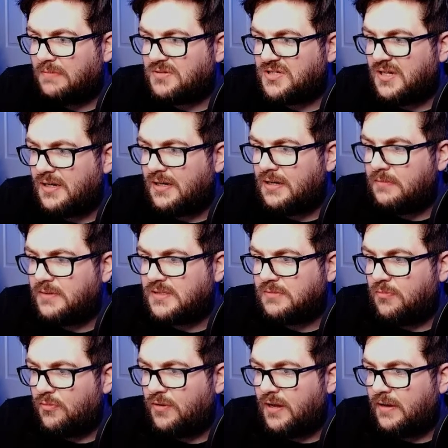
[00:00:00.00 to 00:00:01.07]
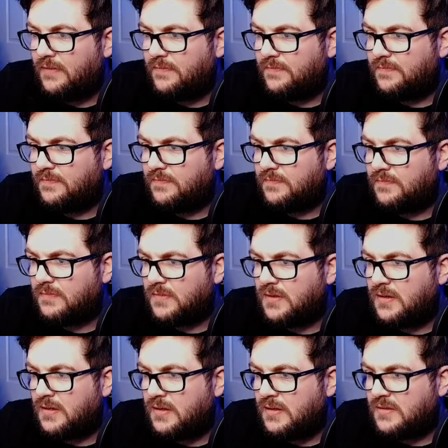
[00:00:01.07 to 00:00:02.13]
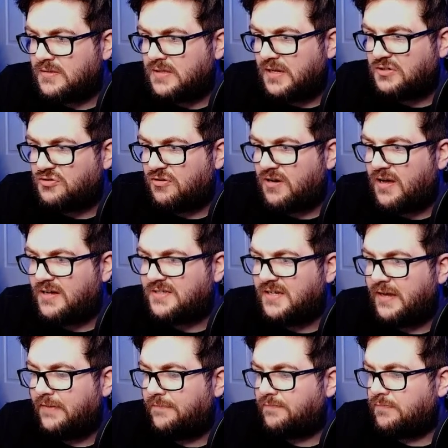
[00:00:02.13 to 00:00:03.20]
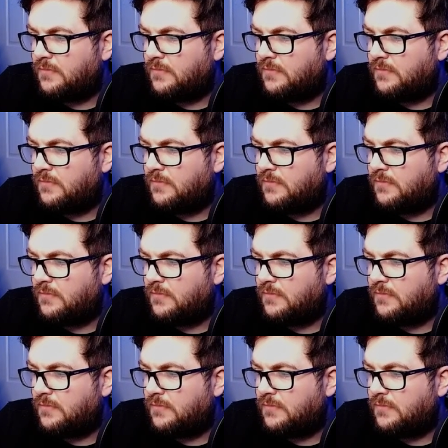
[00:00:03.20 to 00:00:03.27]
just a little bit smaller. Centralize it.